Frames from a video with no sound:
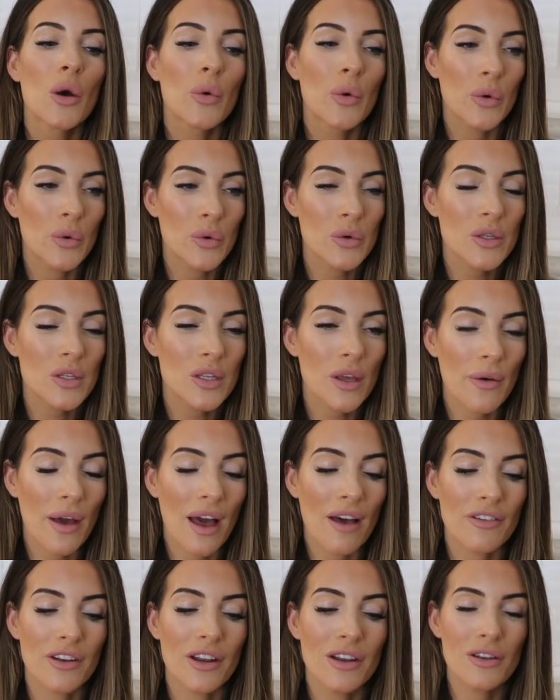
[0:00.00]
We're also
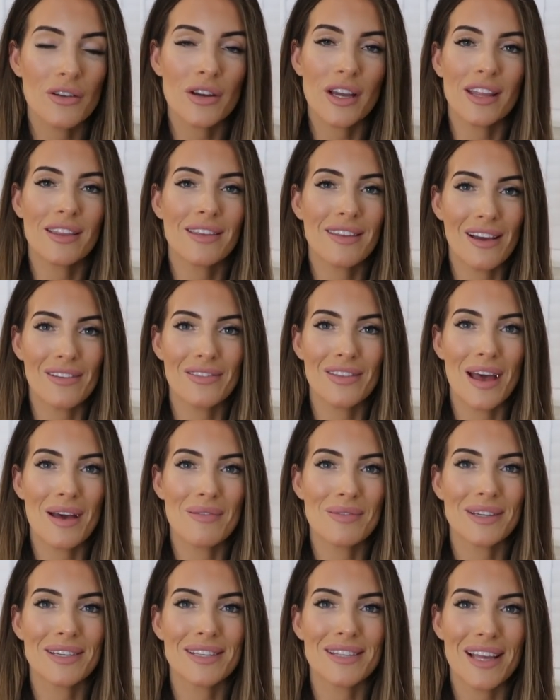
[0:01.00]
having a look in down
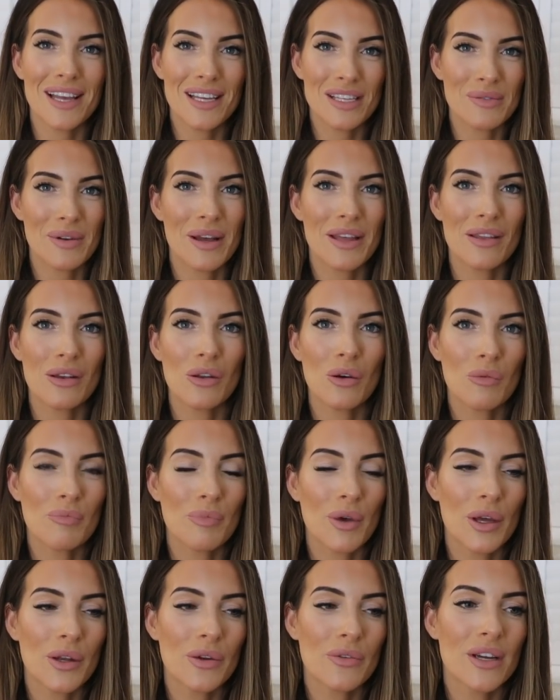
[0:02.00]
there because that's where the log
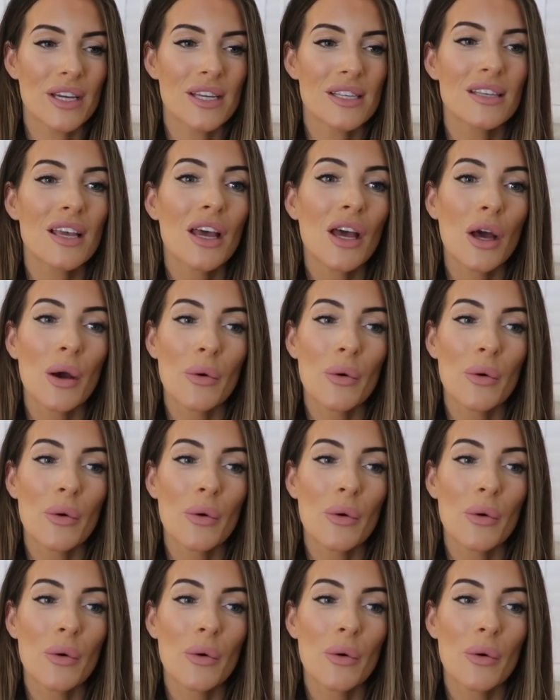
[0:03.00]
burner is.